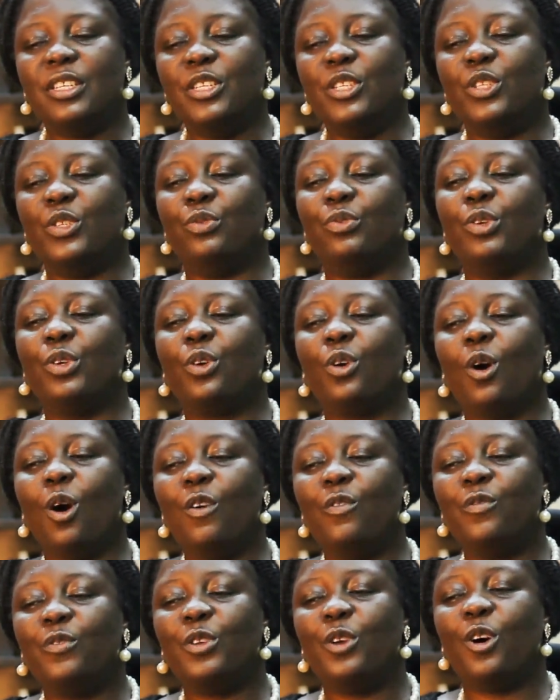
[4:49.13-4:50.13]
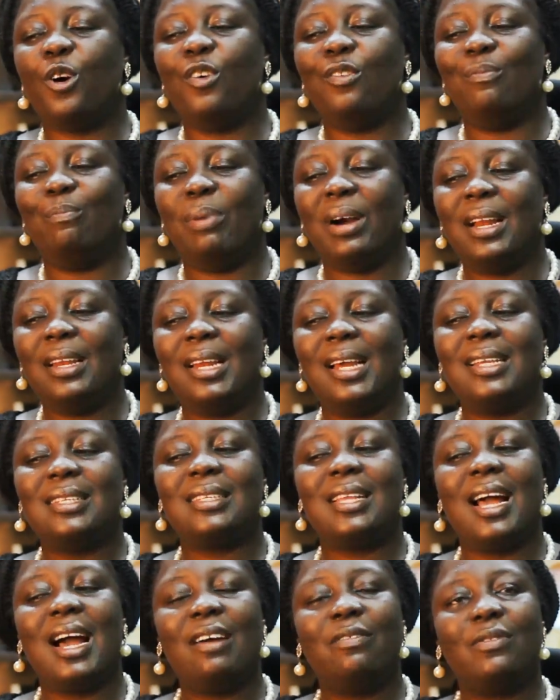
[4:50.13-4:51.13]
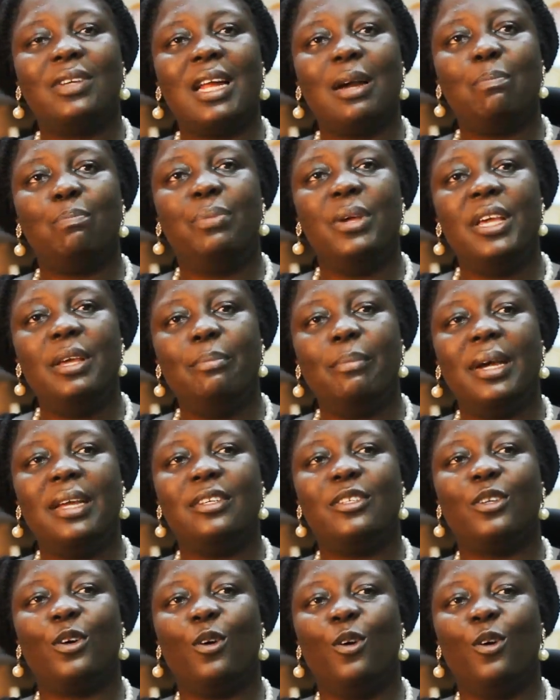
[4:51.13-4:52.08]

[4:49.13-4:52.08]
is recovery of balance after payment